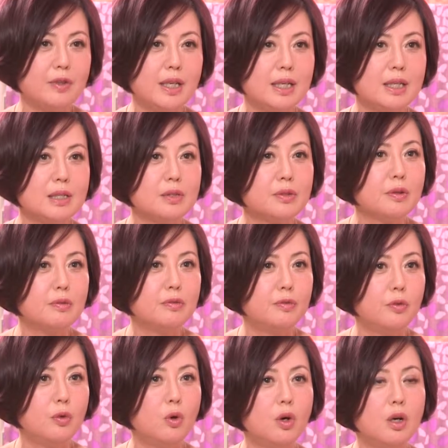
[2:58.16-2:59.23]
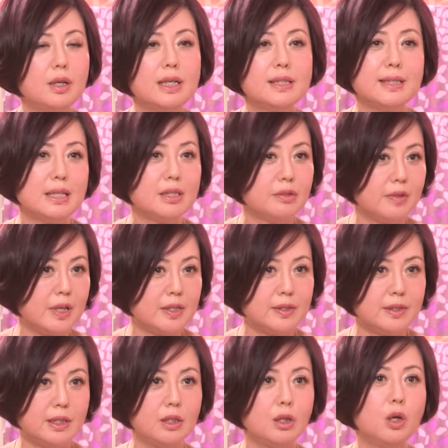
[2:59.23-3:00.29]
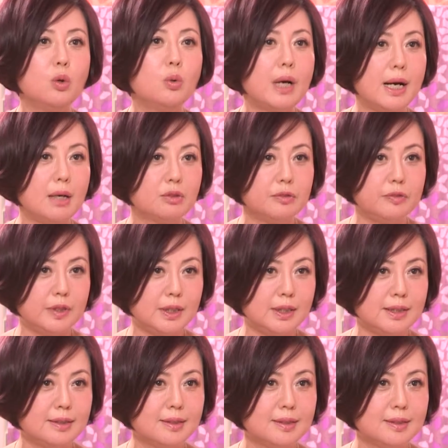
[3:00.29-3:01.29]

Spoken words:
is for accessorize the whole outfit.